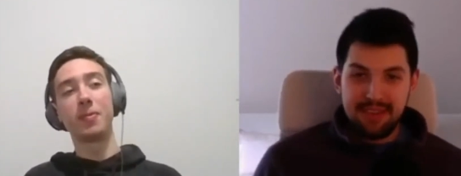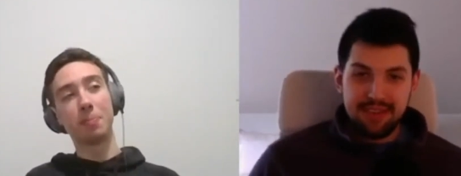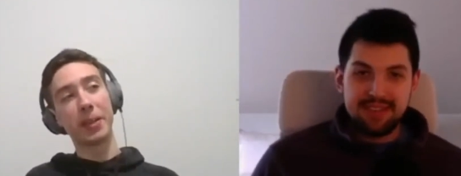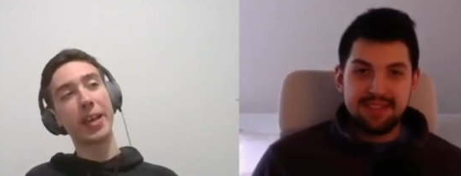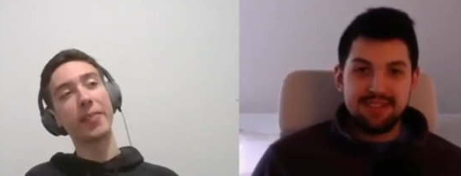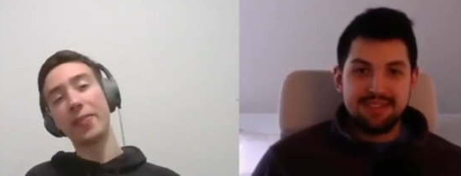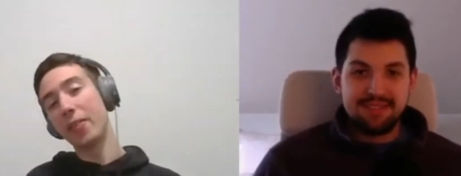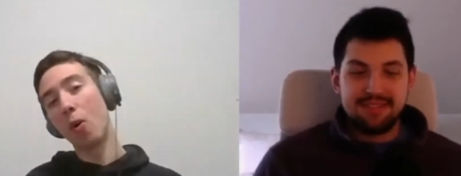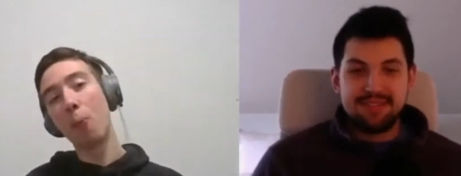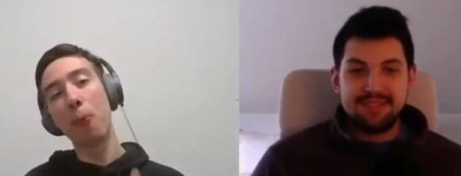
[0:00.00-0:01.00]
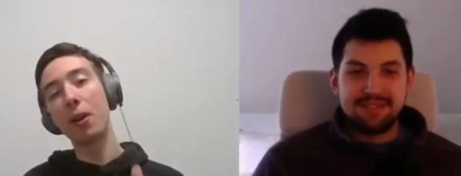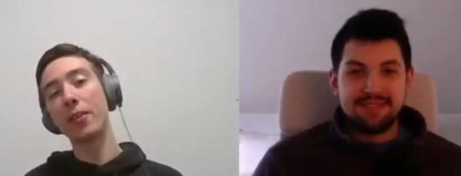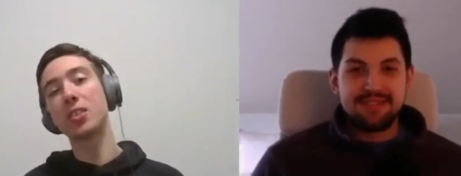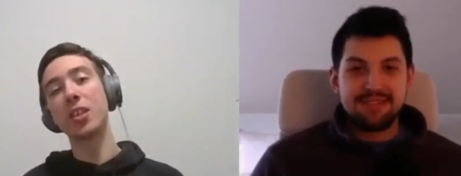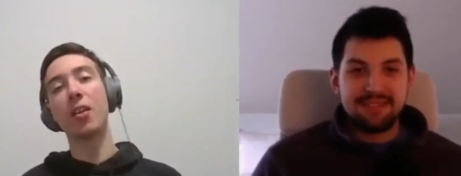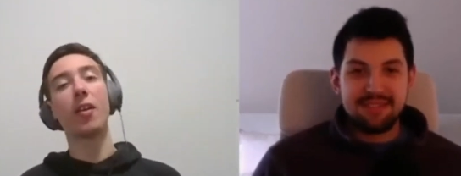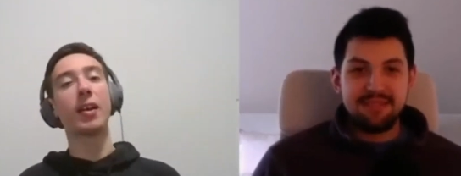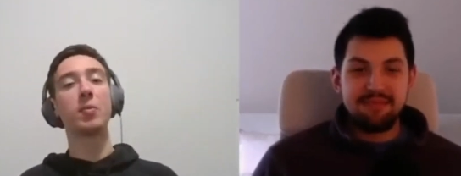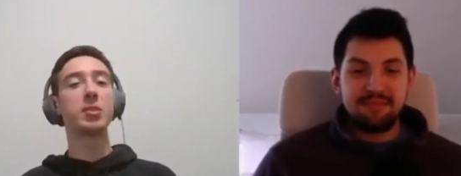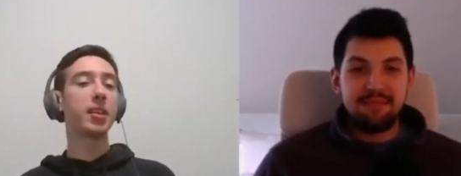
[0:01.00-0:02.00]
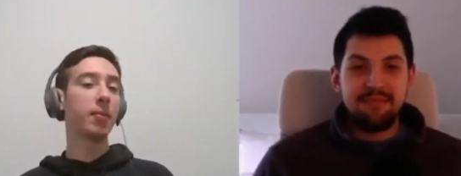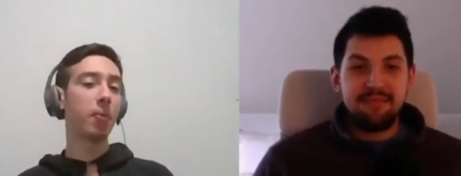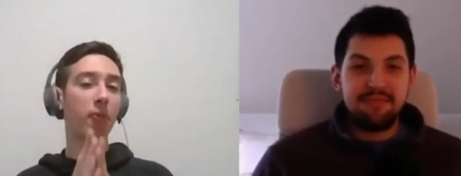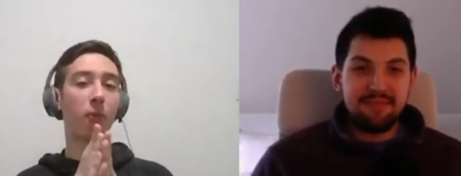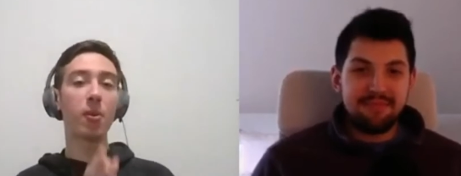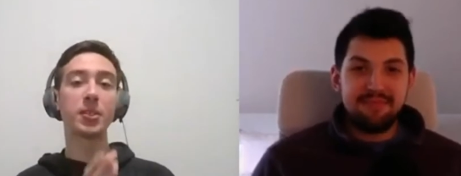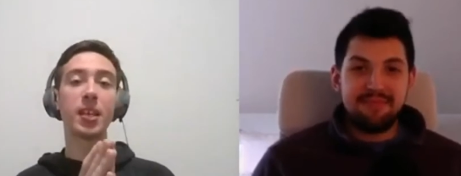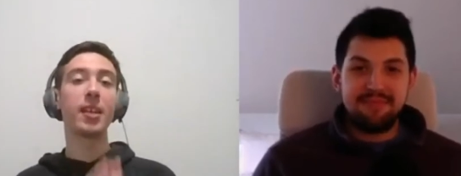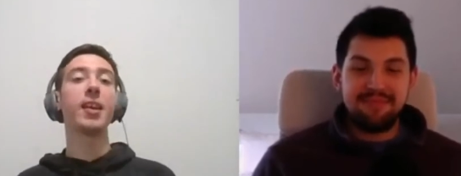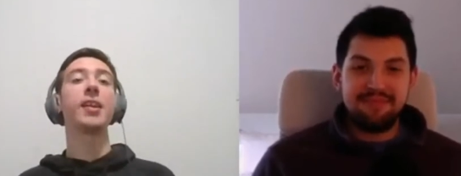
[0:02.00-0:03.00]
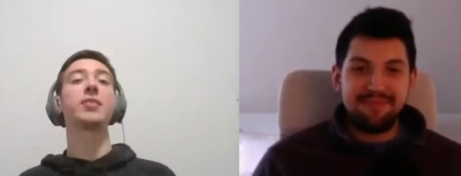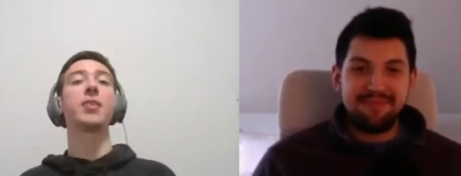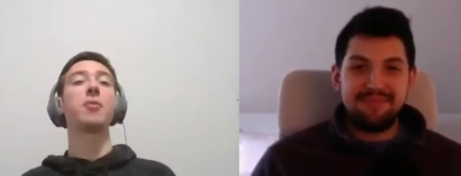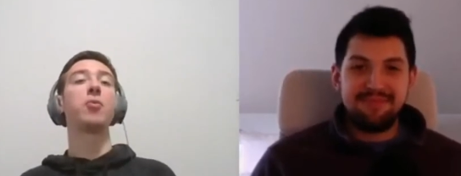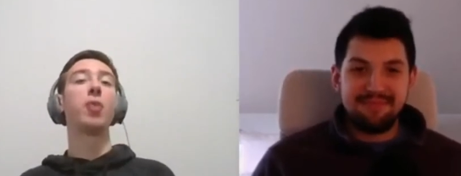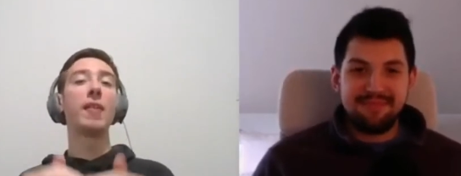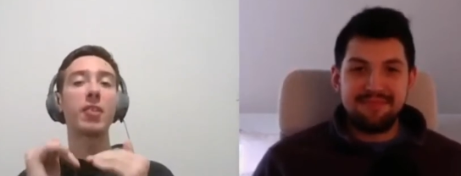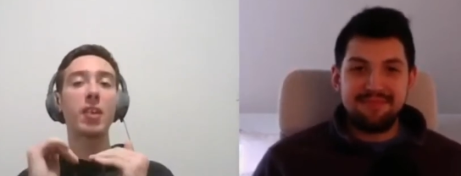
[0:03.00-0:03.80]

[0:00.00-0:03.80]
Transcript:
Speaker 1: But again, the whole point of this channel, like we said it before, say it again, it's like we want to have a